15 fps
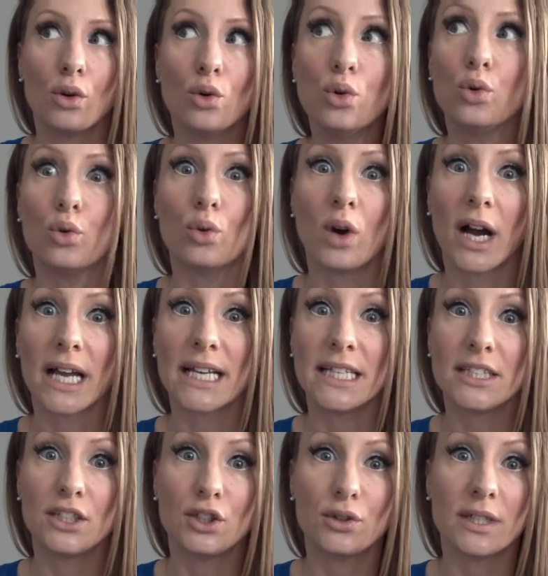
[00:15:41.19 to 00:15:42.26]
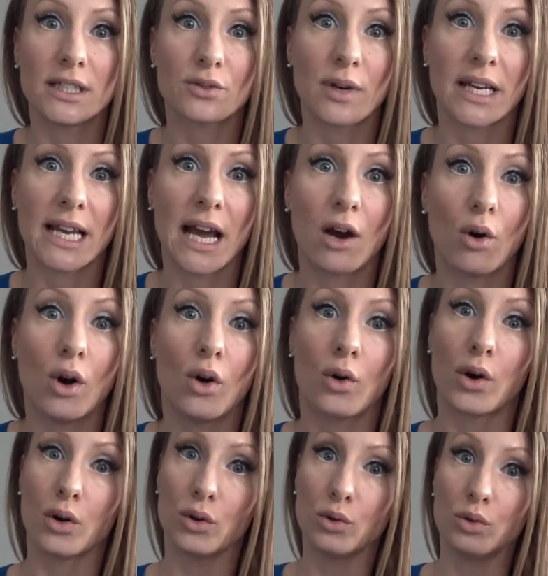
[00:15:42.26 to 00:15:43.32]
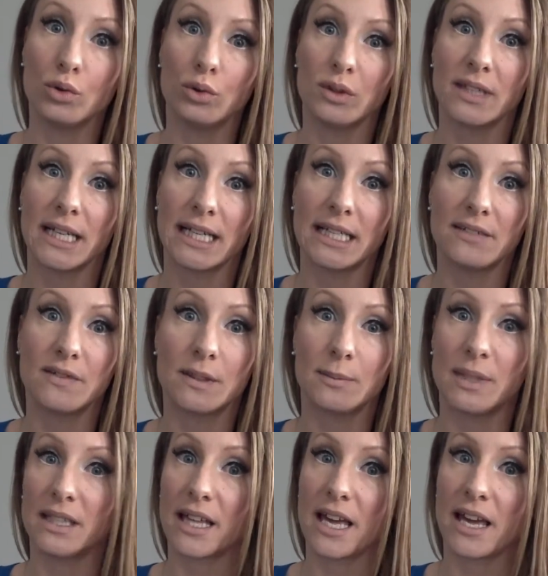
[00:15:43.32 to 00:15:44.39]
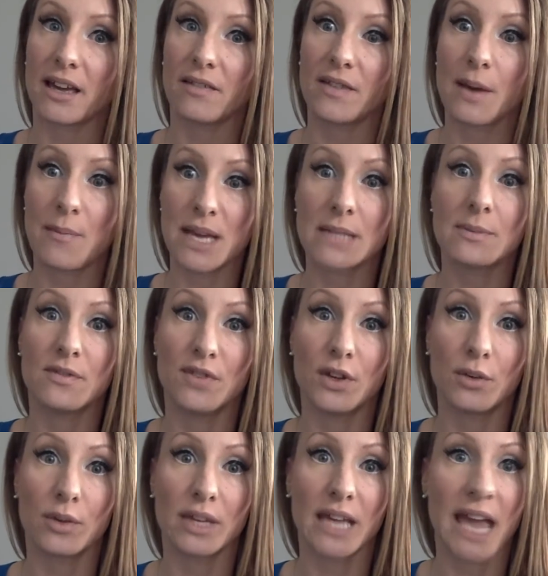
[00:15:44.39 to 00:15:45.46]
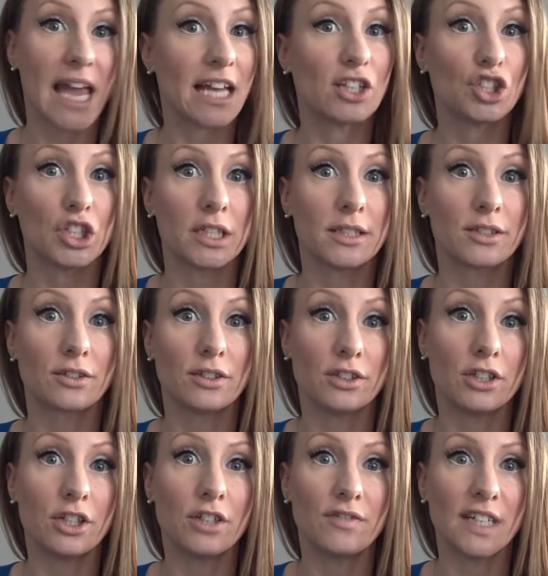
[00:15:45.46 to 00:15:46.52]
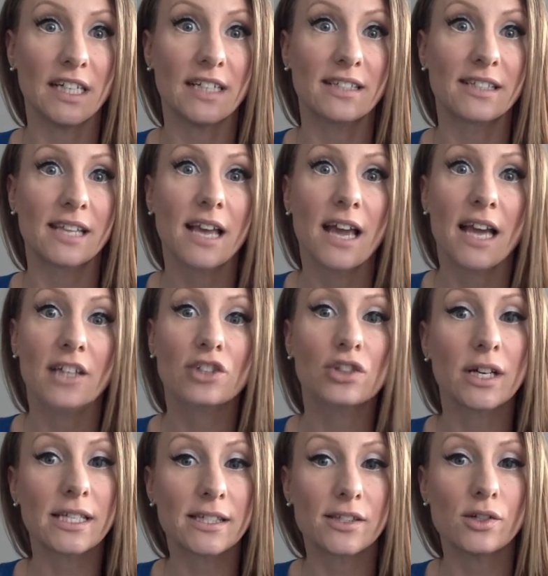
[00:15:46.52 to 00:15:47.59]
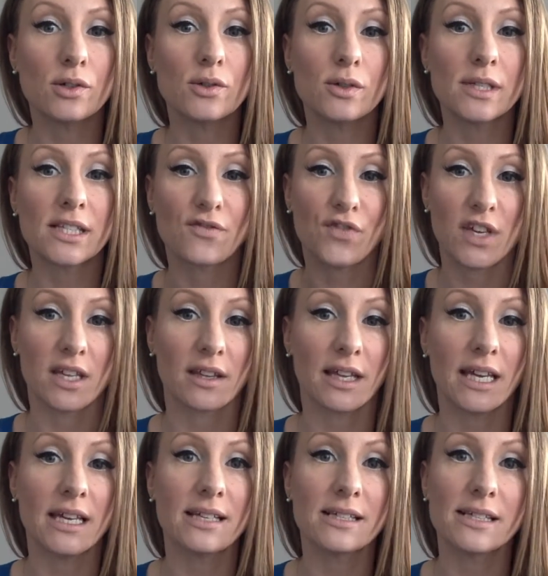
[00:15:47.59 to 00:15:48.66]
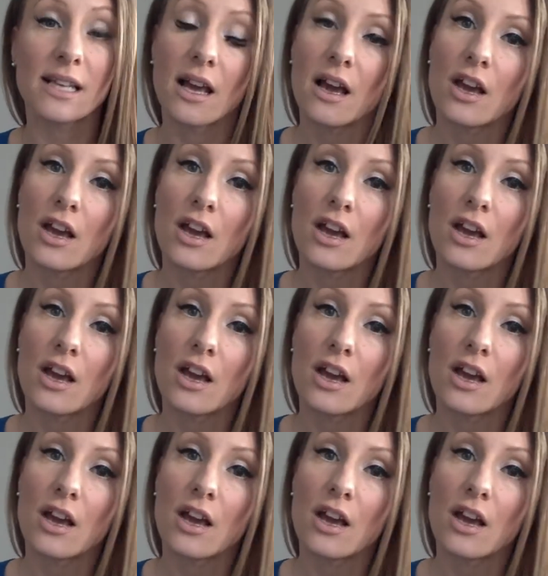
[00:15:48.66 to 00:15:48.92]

ooh, I need to do this right now, or ooh, that gives me like, that makes me feel really anxious or nervous, and trust those feelings.